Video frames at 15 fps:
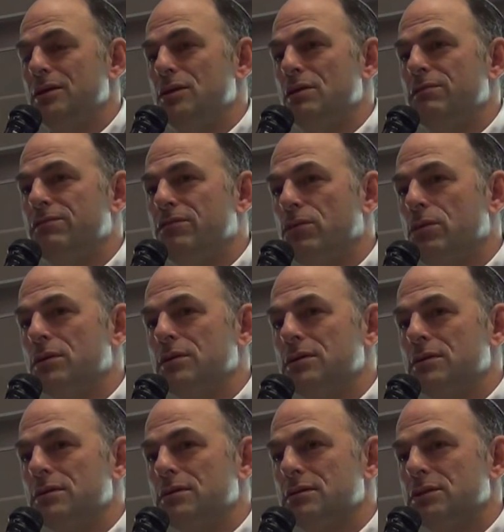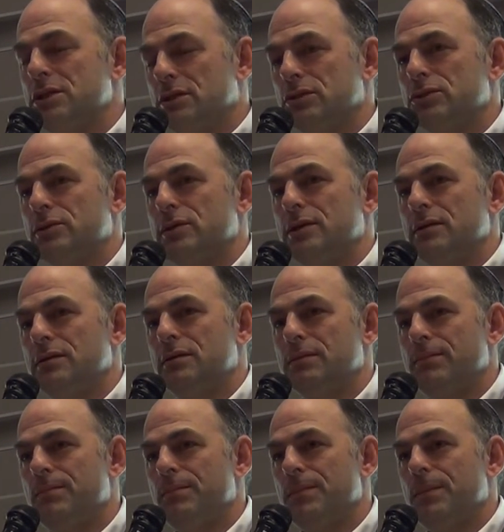You have 4 children,
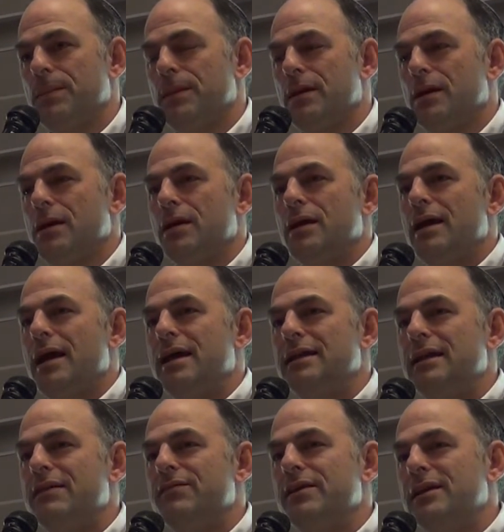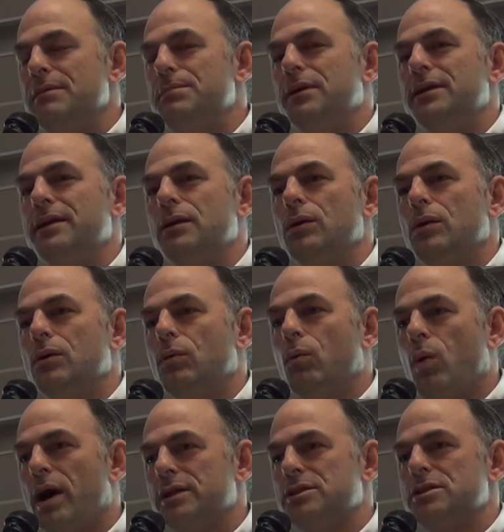and if anybody
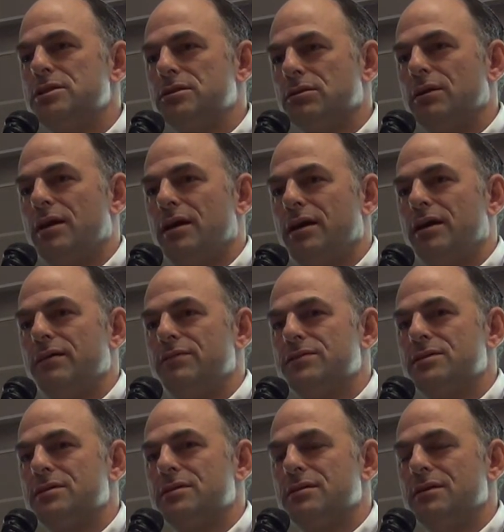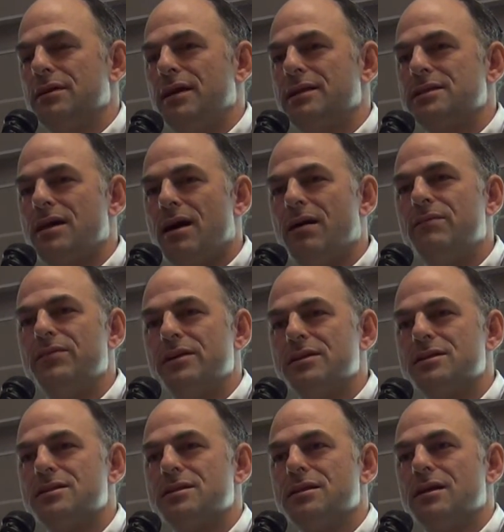watches their lives, it's
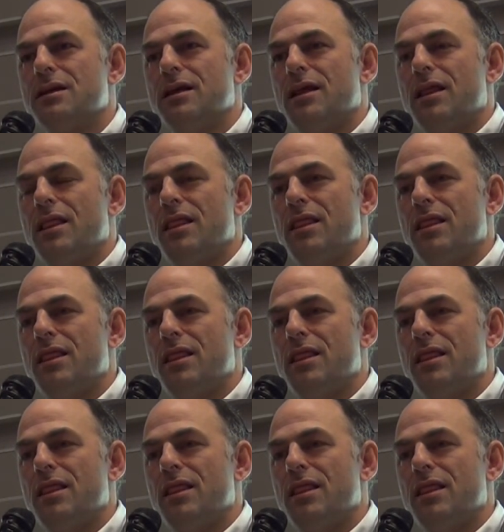obvious